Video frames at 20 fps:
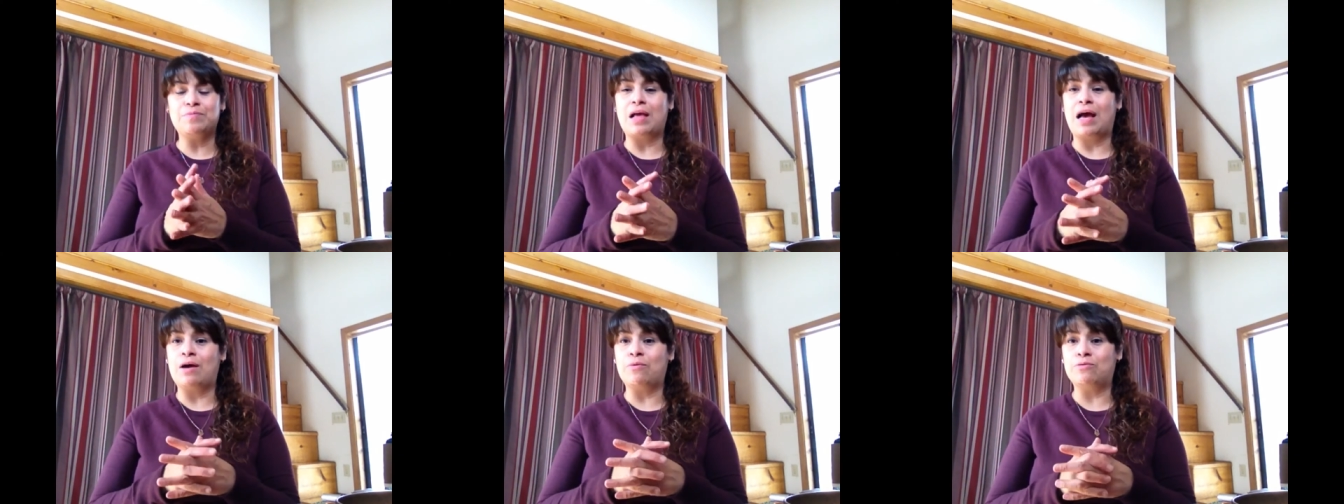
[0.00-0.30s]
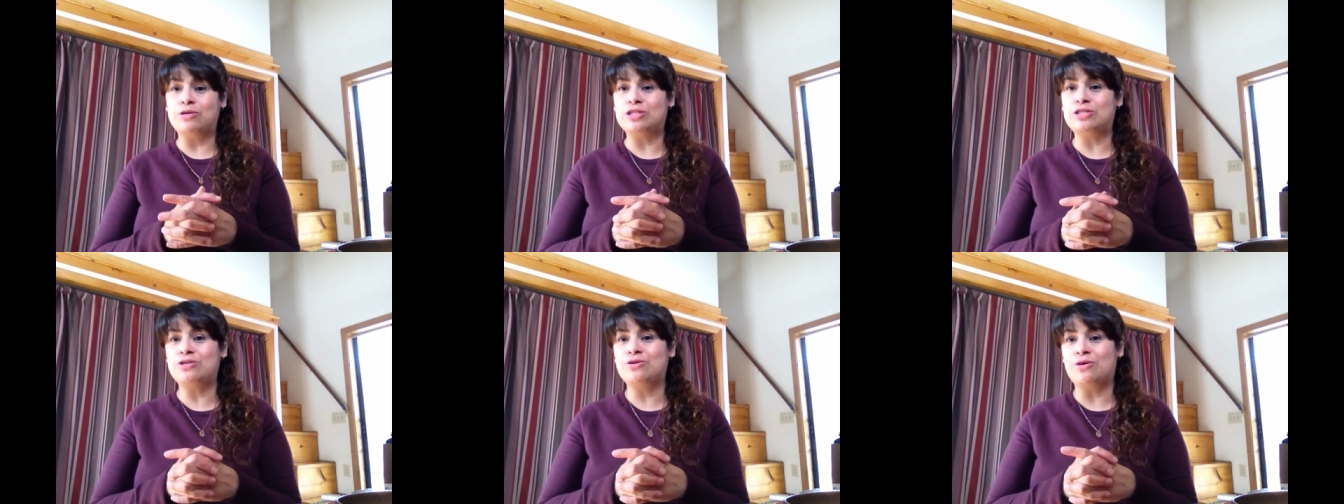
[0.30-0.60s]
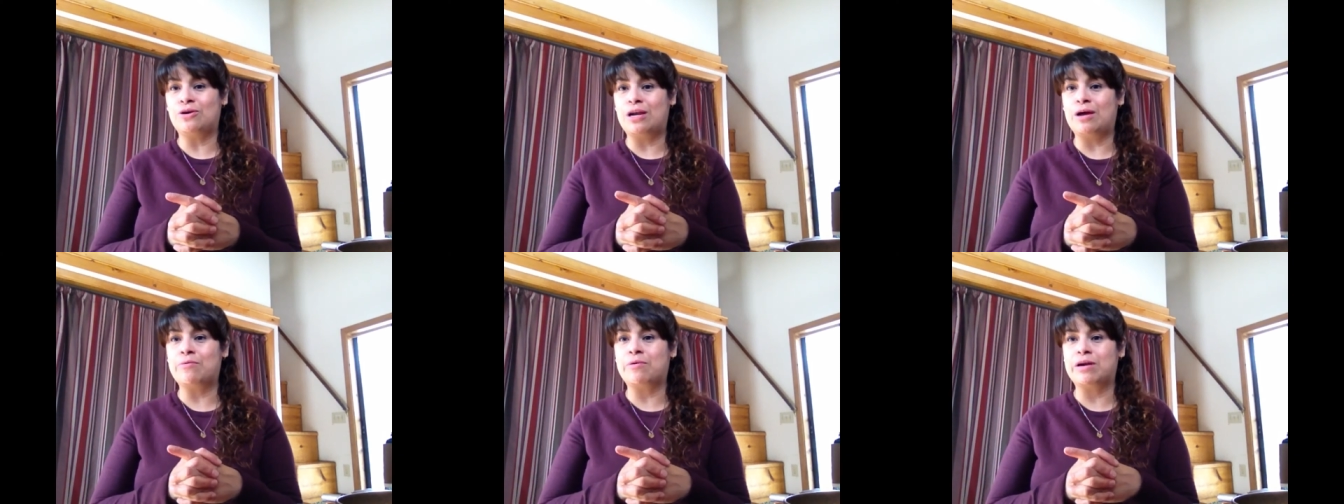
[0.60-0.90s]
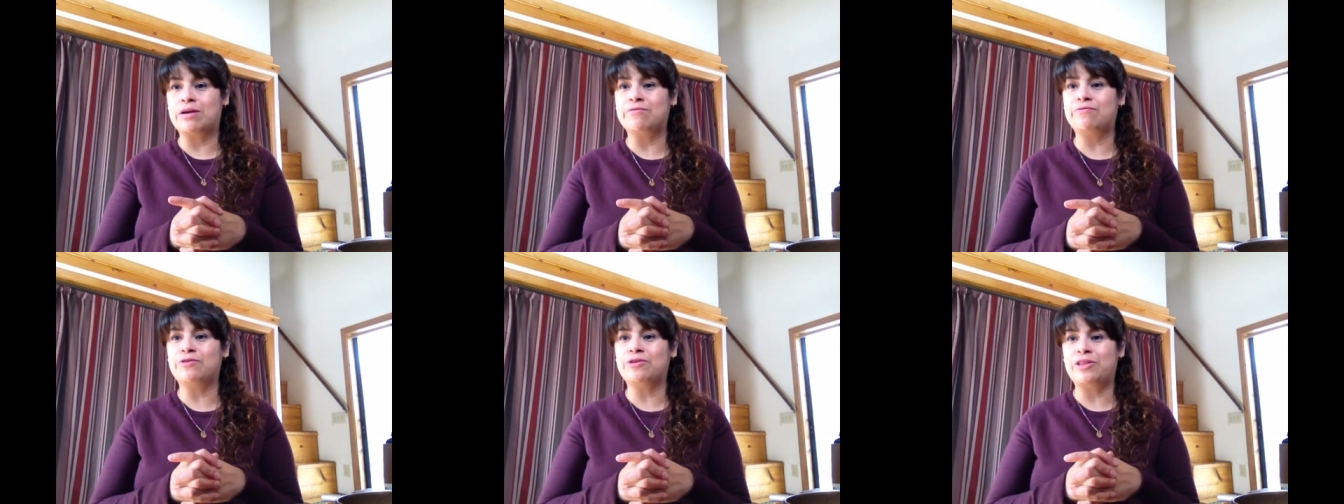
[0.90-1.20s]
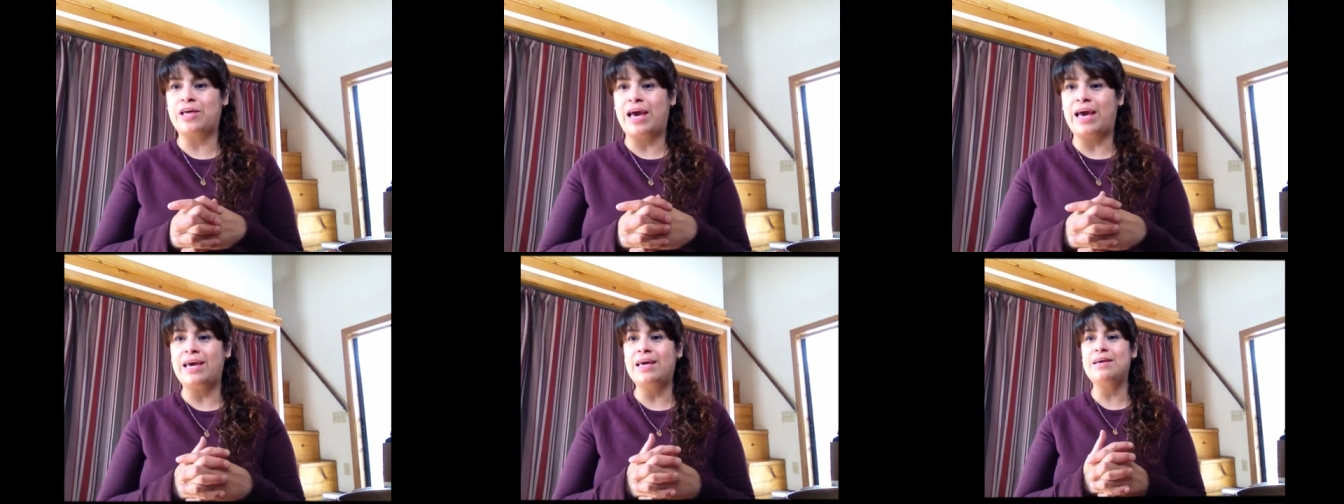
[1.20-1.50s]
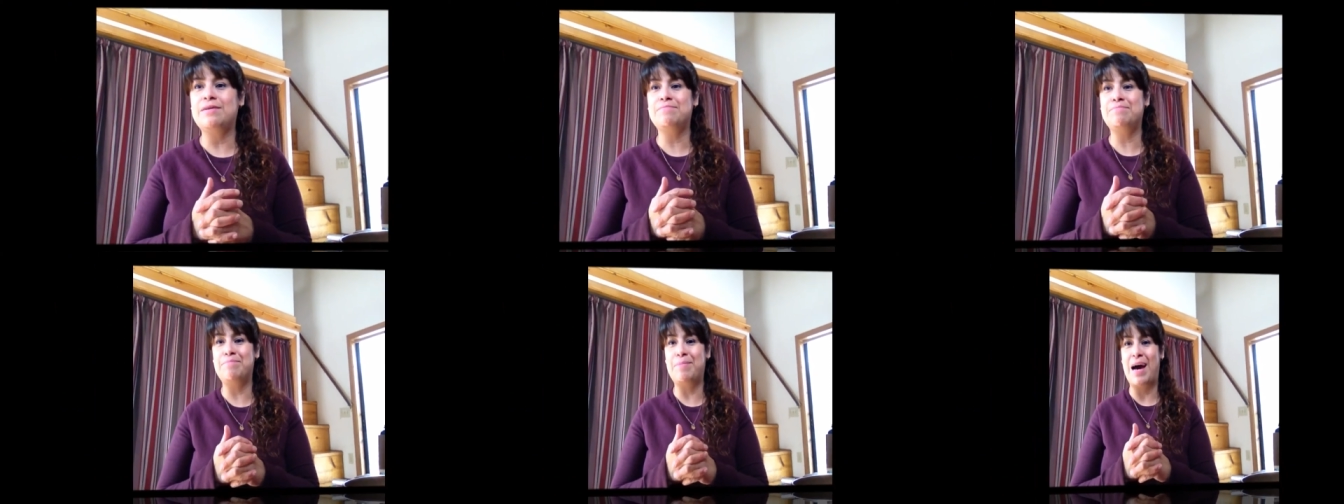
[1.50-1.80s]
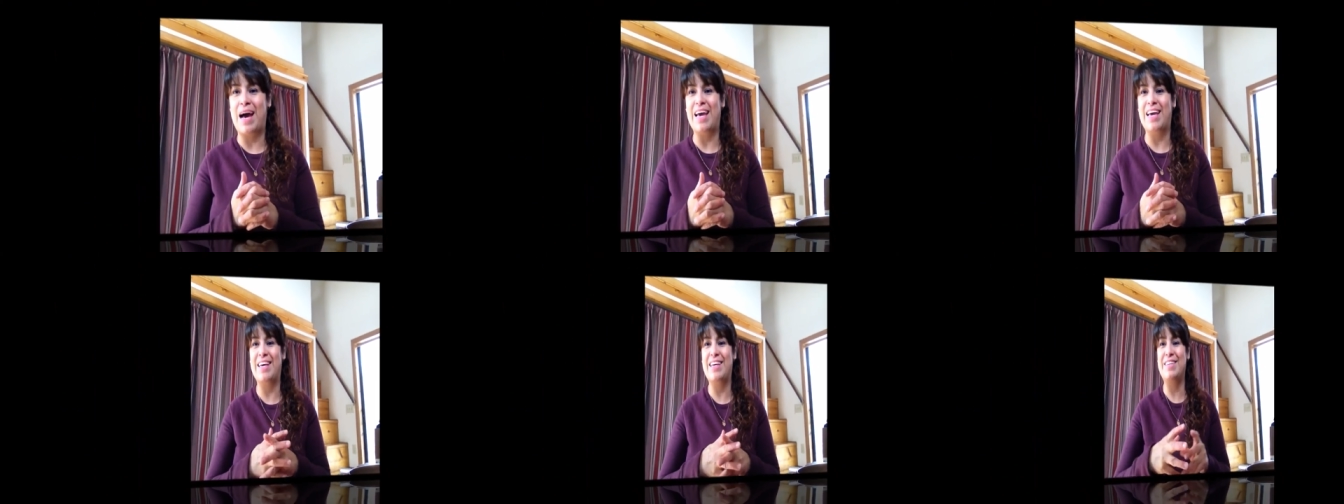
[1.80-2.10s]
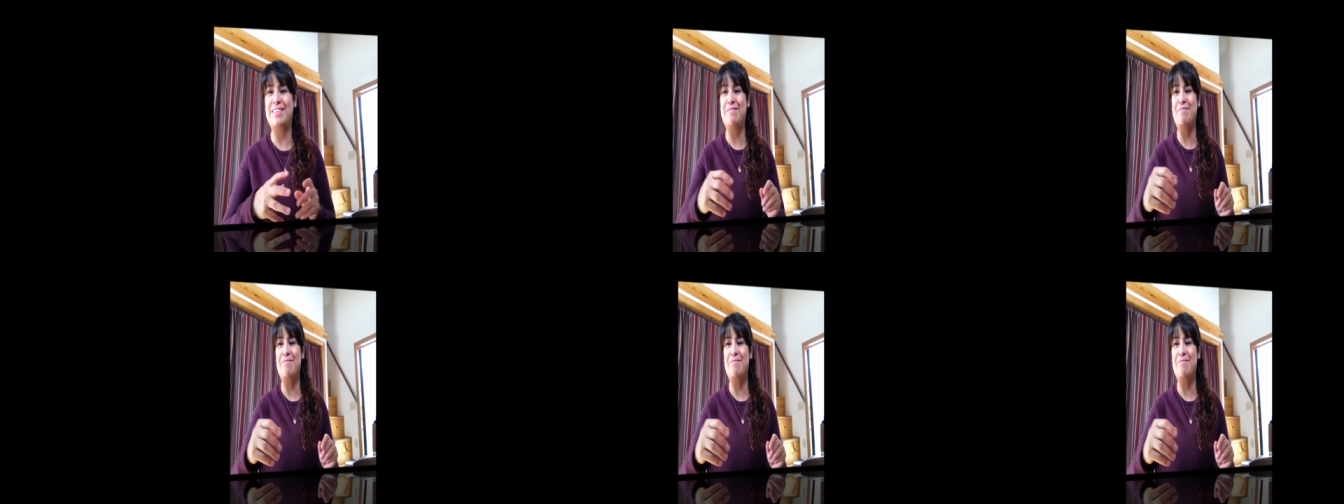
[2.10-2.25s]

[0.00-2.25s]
I wish you all a wonderful day. Bye.